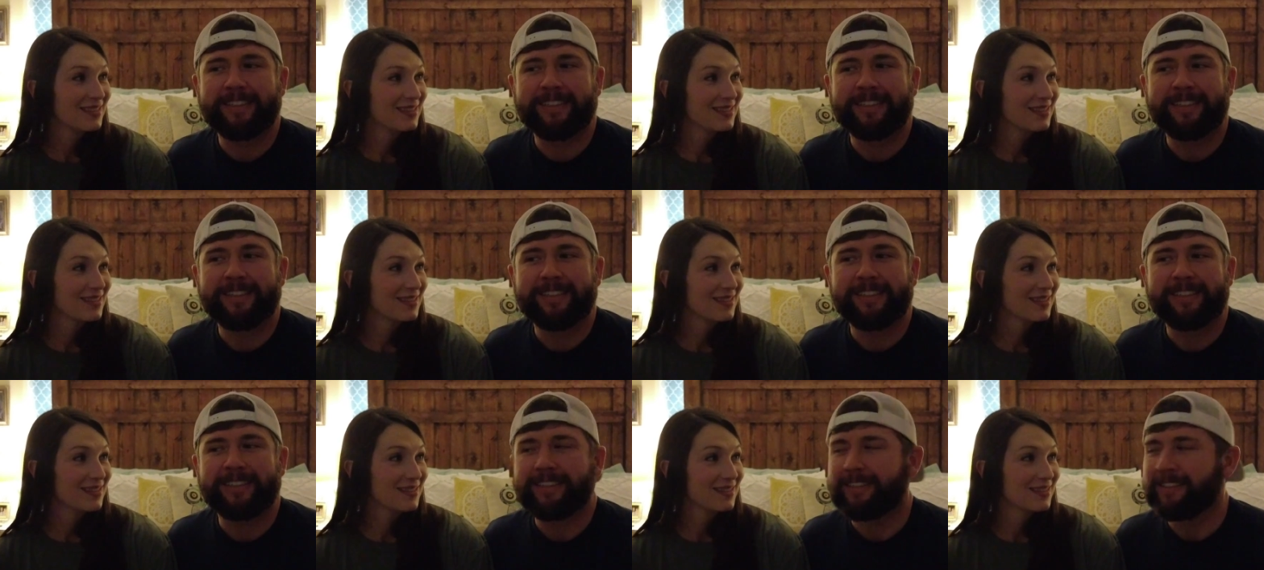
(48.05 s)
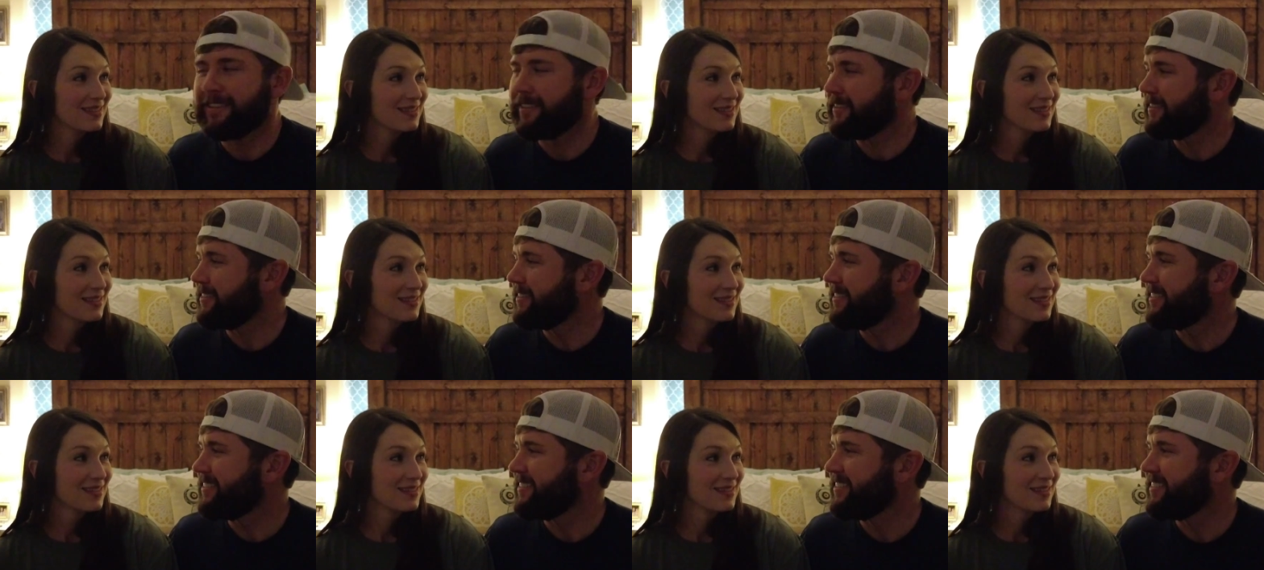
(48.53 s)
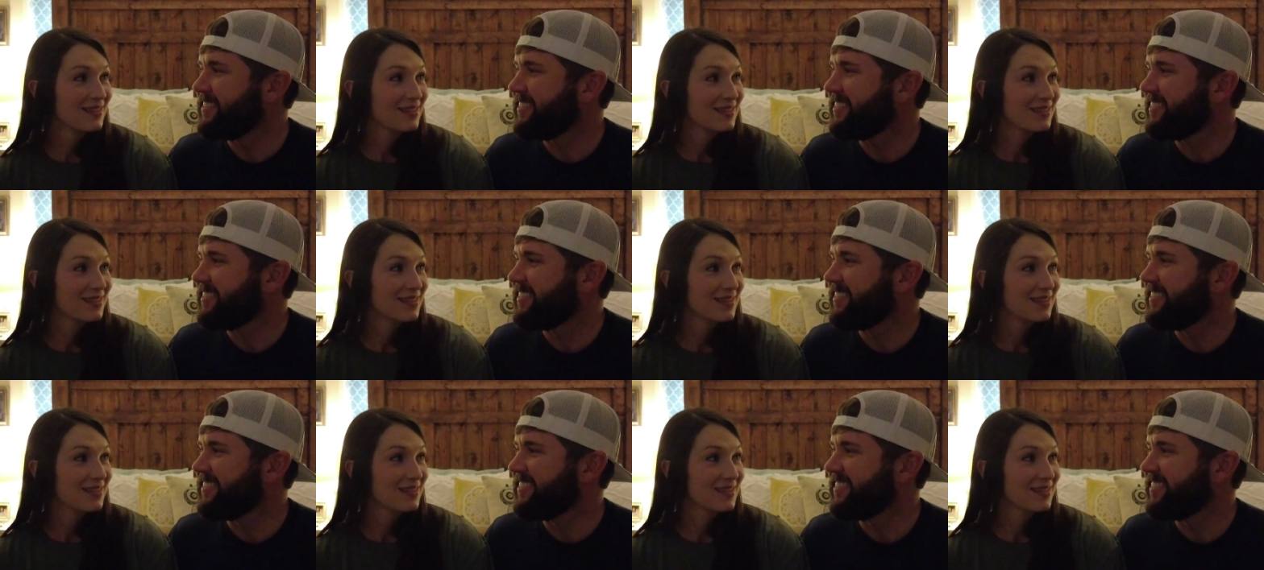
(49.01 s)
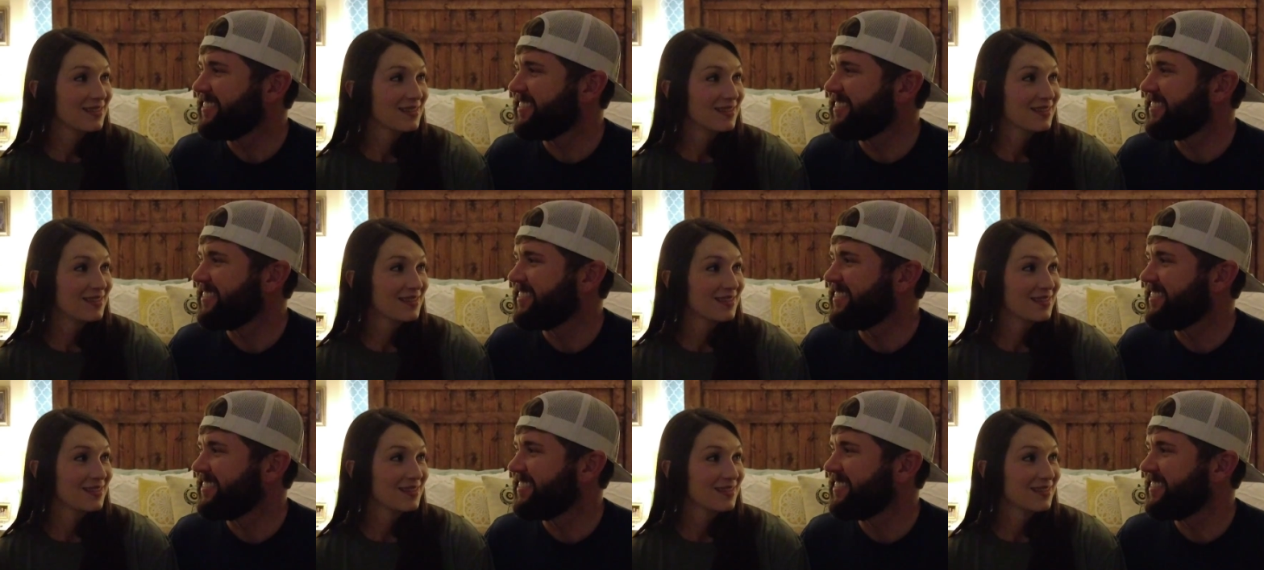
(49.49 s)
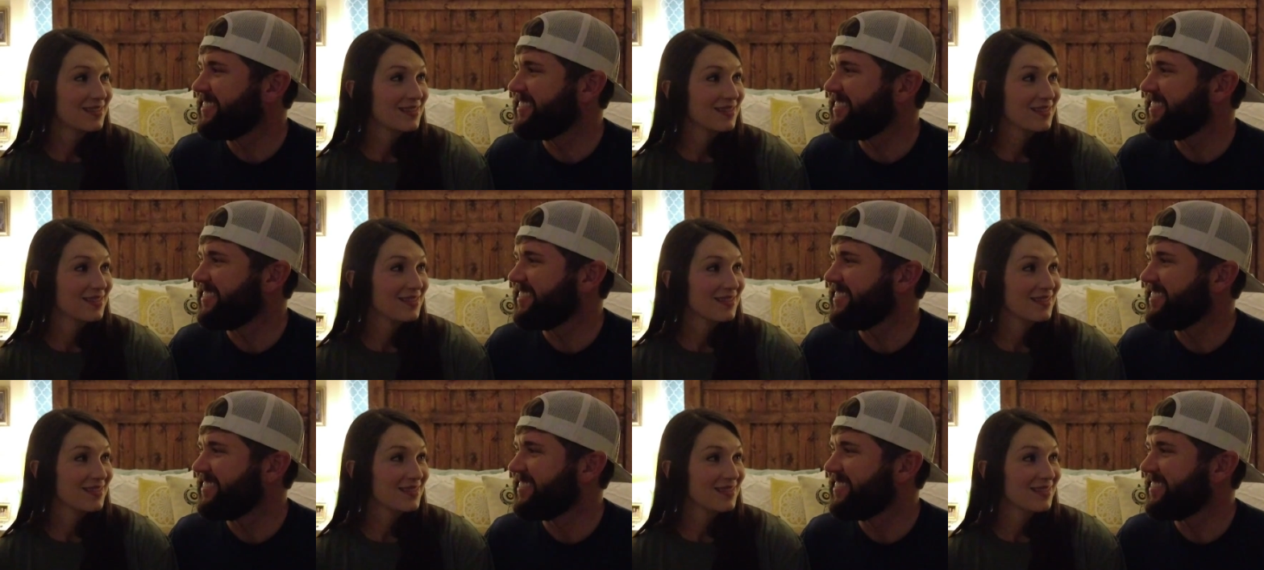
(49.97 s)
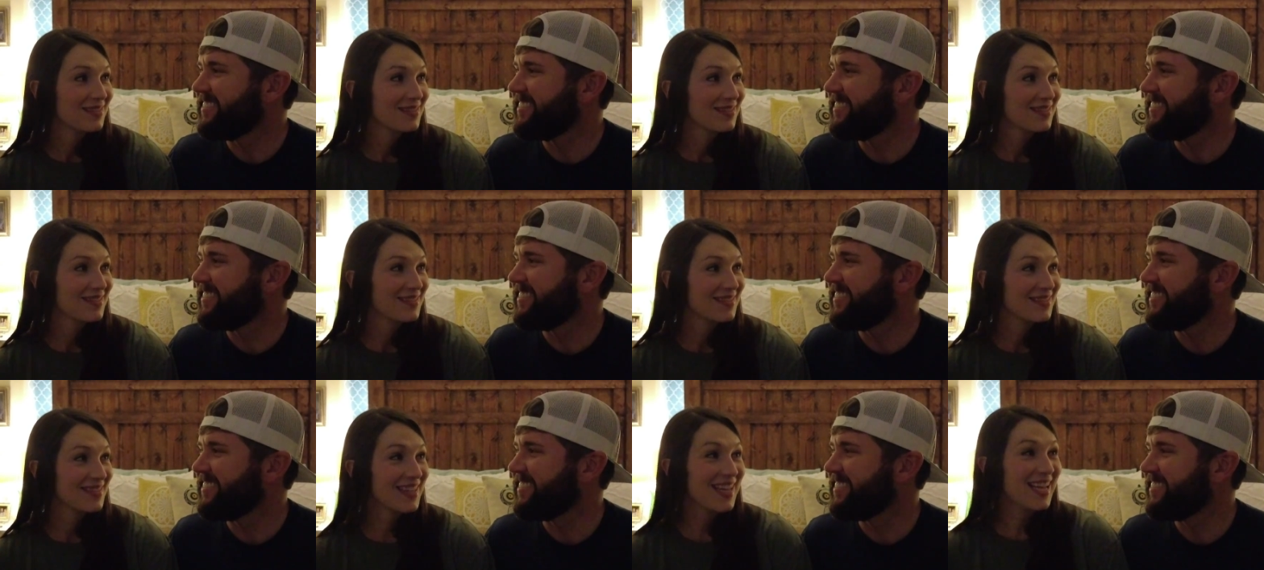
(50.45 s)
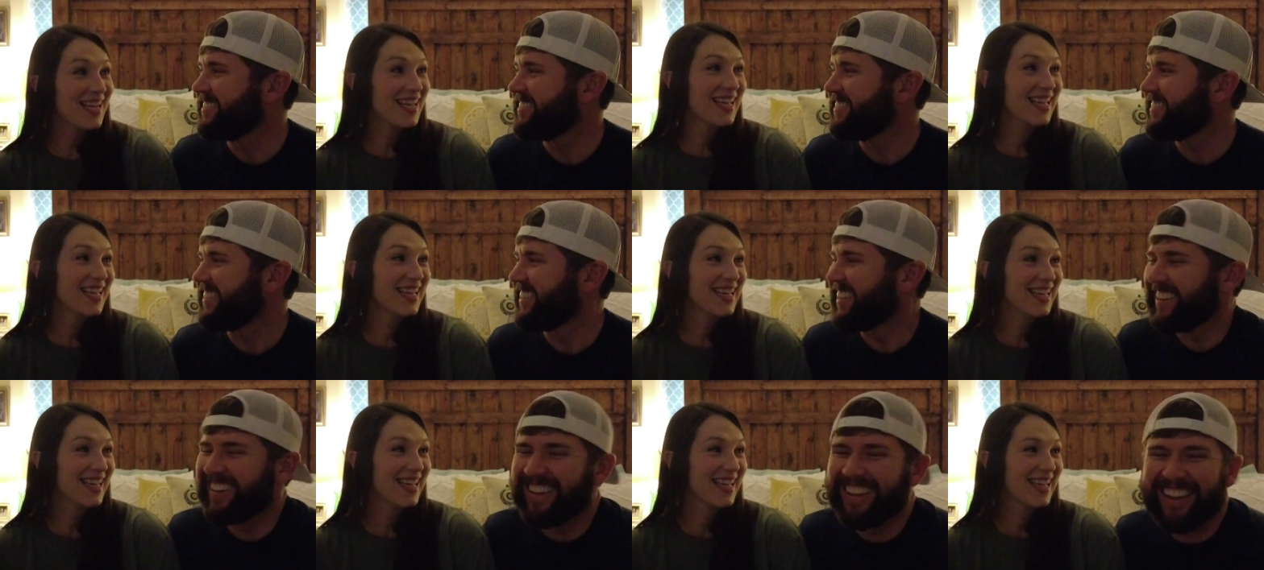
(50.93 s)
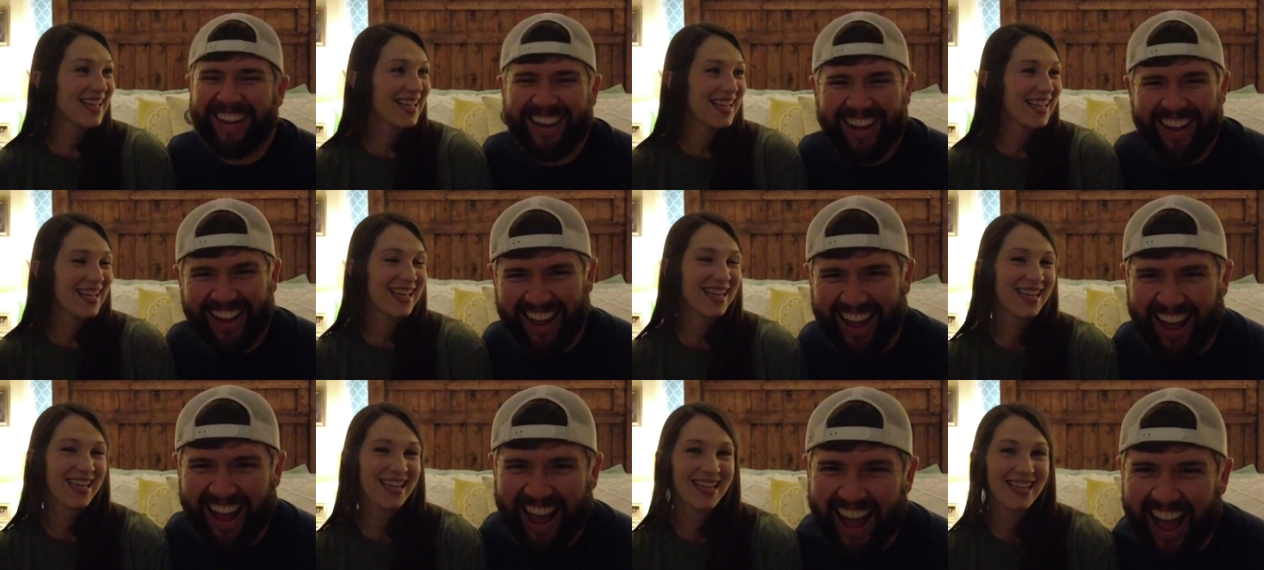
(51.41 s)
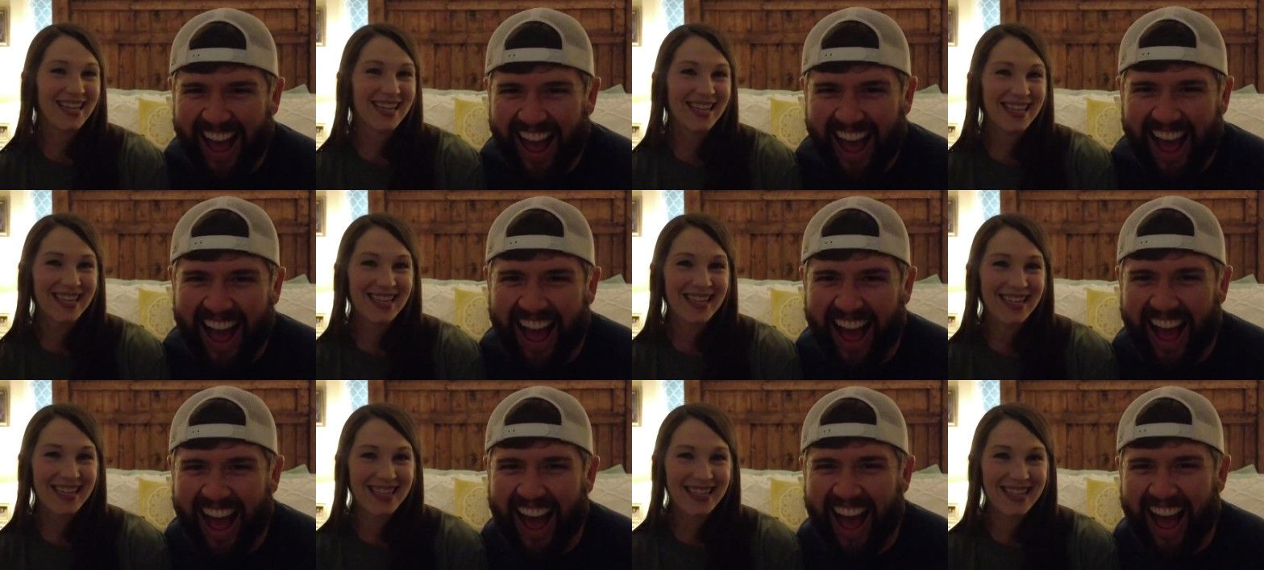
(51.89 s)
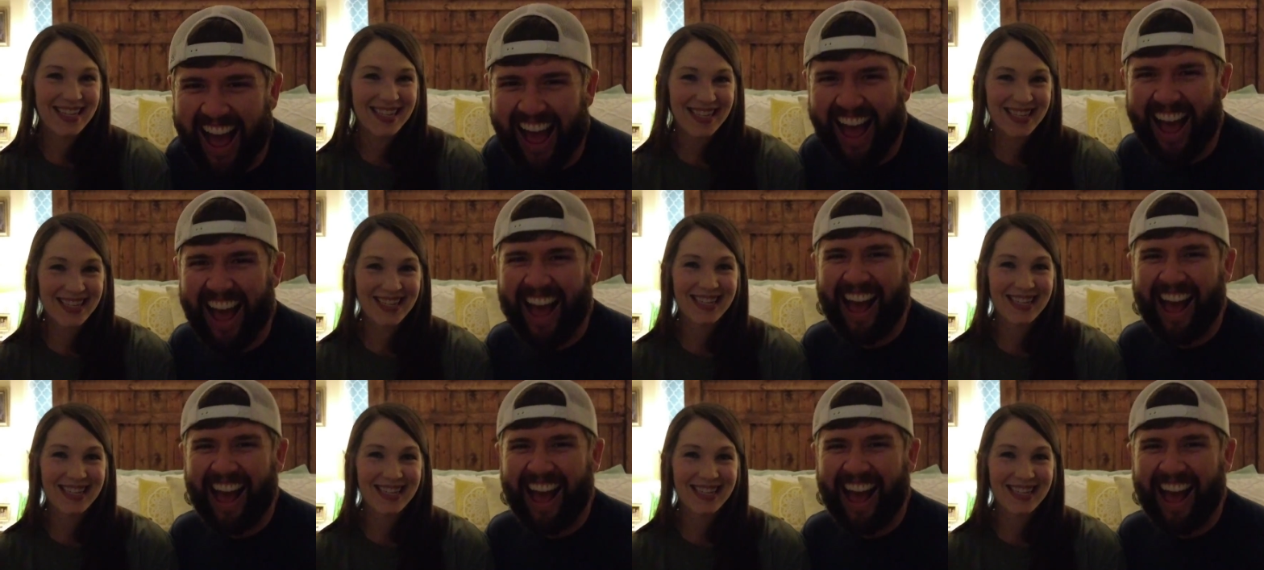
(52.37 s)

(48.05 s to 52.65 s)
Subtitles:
Nothing is said.